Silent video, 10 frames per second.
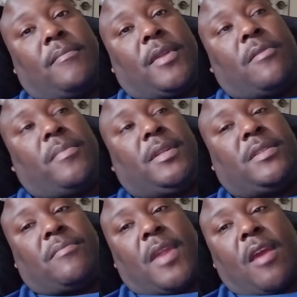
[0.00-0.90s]
There'll be
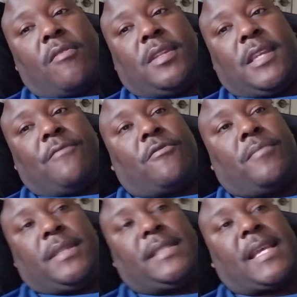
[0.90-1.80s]
some narrative with
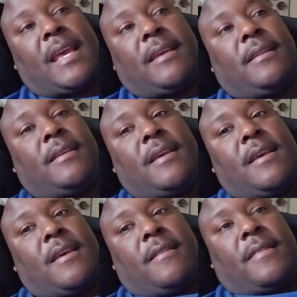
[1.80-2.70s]
me saying
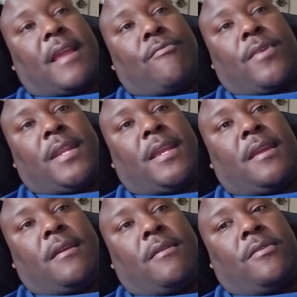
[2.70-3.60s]
they went here.